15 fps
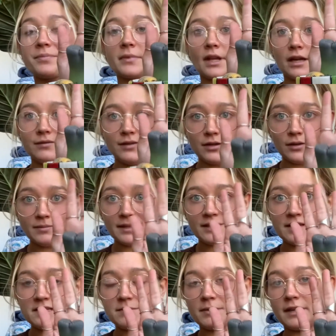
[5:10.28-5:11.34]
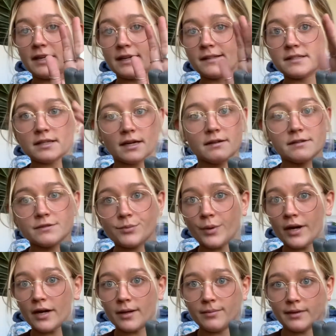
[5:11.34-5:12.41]
If you know about these plants, I
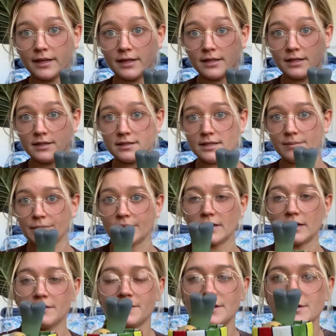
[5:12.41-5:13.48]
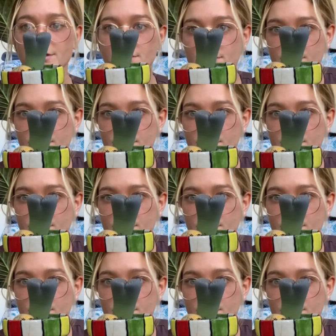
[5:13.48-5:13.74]
swear I planted it deep enough, it just